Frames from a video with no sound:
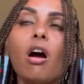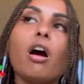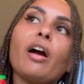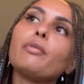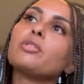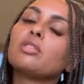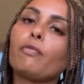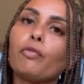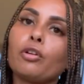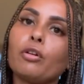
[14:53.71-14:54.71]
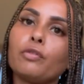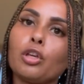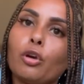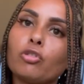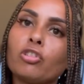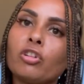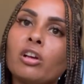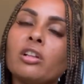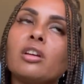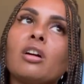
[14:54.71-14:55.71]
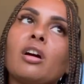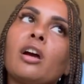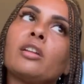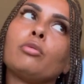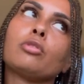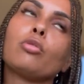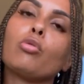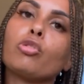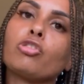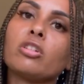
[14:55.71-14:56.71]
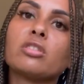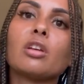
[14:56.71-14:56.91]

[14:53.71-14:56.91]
I was in front of the ocean earlier and it was gorgeous.